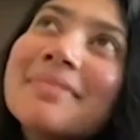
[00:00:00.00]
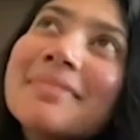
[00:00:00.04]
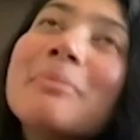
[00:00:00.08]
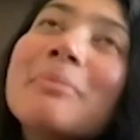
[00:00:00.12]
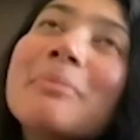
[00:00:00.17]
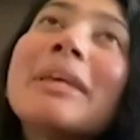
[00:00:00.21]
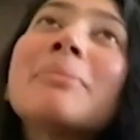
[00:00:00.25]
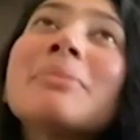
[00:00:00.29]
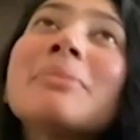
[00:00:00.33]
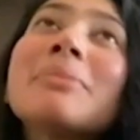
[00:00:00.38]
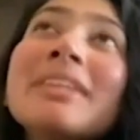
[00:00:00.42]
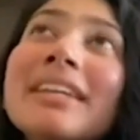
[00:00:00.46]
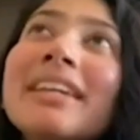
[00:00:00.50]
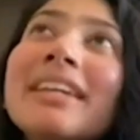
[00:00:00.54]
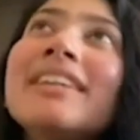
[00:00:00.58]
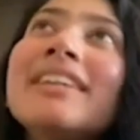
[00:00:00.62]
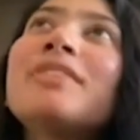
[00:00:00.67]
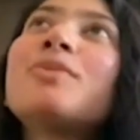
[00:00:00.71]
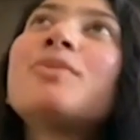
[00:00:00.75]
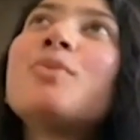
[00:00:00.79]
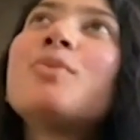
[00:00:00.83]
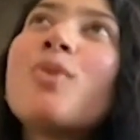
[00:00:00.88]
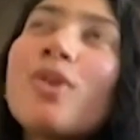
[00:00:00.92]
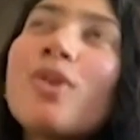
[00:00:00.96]
maybe
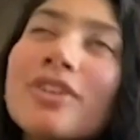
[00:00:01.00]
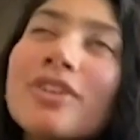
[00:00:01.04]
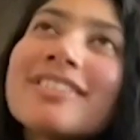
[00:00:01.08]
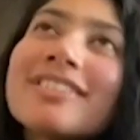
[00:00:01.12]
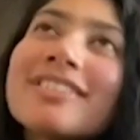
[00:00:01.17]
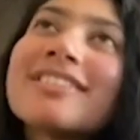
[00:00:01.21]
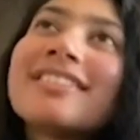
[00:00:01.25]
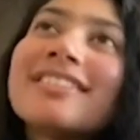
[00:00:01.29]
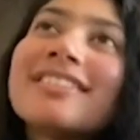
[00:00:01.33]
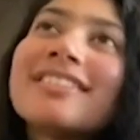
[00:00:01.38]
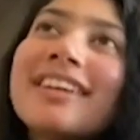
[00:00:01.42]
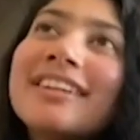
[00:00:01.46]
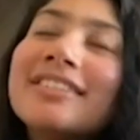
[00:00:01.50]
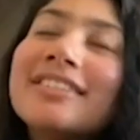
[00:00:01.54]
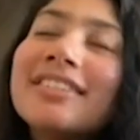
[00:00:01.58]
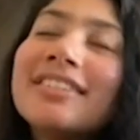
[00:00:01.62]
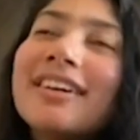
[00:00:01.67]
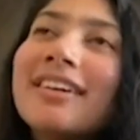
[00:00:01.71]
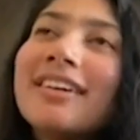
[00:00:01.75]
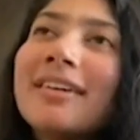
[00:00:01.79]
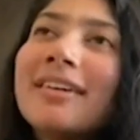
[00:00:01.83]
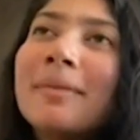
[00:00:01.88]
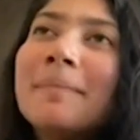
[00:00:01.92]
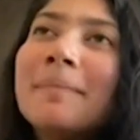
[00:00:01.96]
it was, and
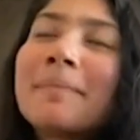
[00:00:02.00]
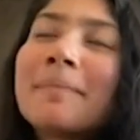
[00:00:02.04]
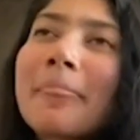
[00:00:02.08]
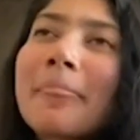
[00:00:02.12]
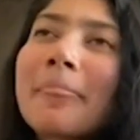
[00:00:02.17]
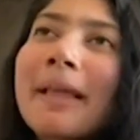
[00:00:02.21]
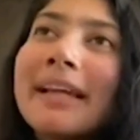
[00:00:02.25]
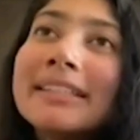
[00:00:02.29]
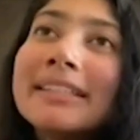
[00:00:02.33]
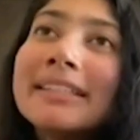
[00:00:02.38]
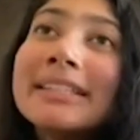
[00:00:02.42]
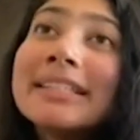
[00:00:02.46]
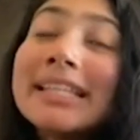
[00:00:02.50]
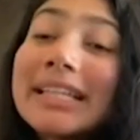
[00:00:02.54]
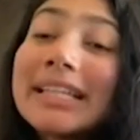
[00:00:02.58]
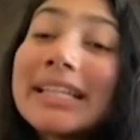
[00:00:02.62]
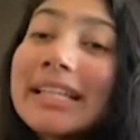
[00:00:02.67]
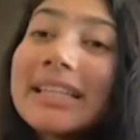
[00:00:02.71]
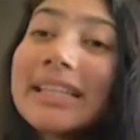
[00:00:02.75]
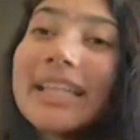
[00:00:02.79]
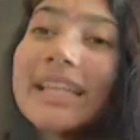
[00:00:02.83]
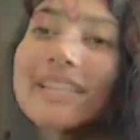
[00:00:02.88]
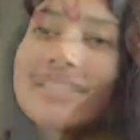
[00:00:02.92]
I didn't take it